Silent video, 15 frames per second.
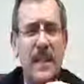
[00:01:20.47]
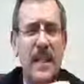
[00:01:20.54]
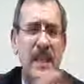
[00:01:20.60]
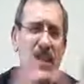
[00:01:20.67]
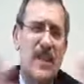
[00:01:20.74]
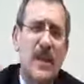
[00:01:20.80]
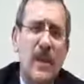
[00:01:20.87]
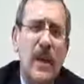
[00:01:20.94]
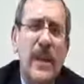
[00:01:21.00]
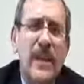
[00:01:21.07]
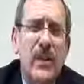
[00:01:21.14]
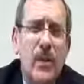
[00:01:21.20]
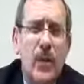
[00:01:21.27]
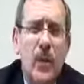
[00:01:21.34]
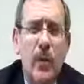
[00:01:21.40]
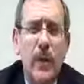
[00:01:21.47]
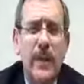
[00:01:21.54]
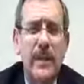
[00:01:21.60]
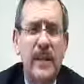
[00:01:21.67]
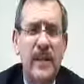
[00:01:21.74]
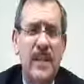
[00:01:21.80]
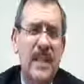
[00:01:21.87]
season or
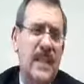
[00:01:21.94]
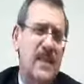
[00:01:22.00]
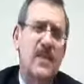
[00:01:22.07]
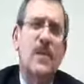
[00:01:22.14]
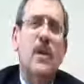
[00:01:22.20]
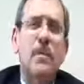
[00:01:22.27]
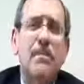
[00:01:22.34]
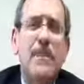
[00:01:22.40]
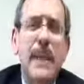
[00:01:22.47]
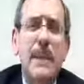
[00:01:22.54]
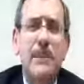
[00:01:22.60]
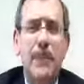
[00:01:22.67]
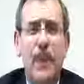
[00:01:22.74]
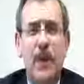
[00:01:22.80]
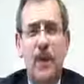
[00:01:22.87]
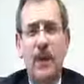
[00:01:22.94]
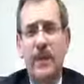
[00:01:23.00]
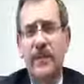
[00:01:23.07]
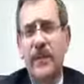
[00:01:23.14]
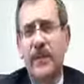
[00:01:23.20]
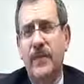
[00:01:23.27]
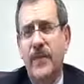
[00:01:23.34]
enjoy the season or be
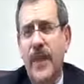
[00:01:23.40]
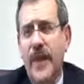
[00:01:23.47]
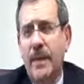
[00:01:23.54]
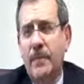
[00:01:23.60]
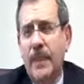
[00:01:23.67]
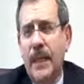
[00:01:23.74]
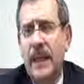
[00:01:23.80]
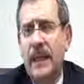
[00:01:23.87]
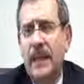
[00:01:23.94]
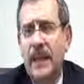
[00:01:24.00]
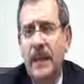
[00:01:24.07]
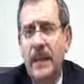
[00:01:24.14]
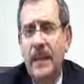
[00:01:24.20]
part of the family.